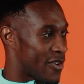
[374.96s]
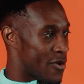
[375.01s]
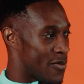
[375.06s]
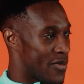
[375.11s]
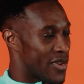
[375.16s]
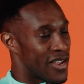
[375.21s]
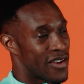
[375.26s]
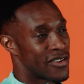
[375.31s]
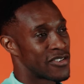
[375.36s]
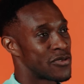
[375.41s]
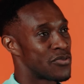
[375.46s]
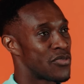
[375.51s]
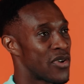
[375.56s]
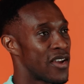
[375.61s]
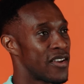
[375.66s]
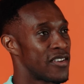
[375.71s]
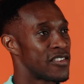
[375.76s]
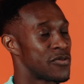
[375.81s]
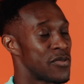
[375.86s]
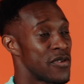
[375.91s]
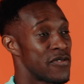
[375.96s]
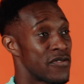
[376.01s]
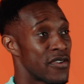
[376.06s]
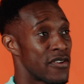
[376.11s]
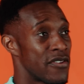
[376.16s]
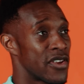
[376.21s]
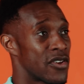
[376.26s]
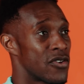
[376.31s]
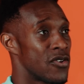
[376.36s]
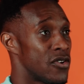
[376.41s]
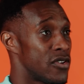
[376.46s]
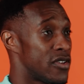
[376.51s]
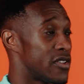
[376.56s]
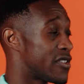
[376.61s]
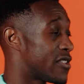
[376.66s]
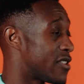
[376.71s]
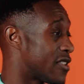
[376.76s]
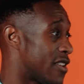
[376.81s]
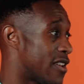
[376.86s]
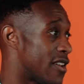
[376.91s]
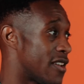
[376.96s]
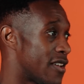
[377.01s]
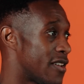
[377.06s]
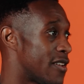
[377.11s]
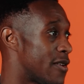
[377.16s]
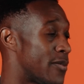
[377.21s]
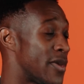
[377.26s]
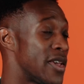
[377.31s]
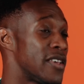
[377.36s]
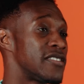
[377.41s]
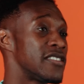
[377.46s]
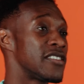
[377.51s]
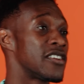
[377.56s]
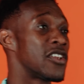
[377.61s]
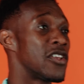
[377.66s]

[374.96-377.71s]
Coming down to Brighton's been very good. It's an amazing